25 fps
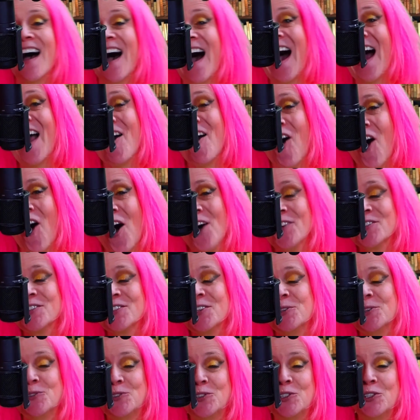I
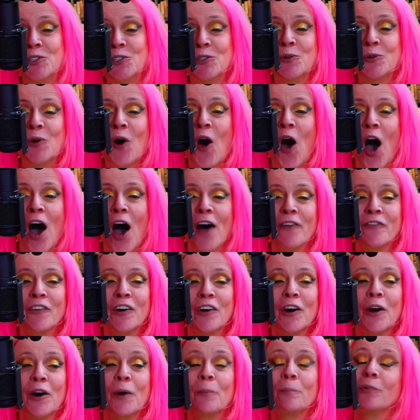also do
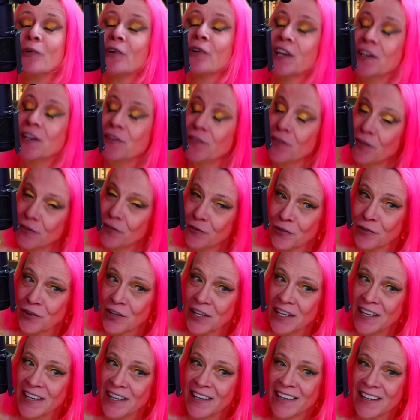offer brief
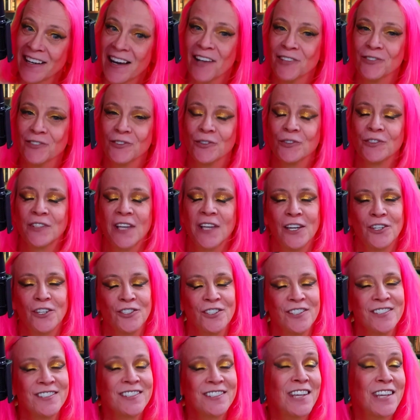free
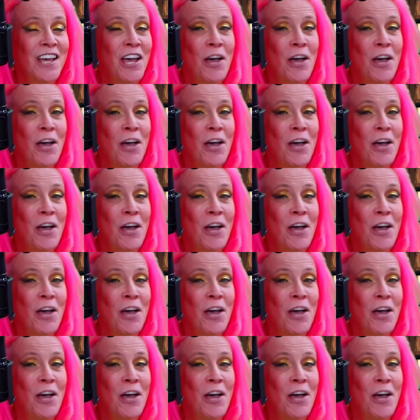consultations,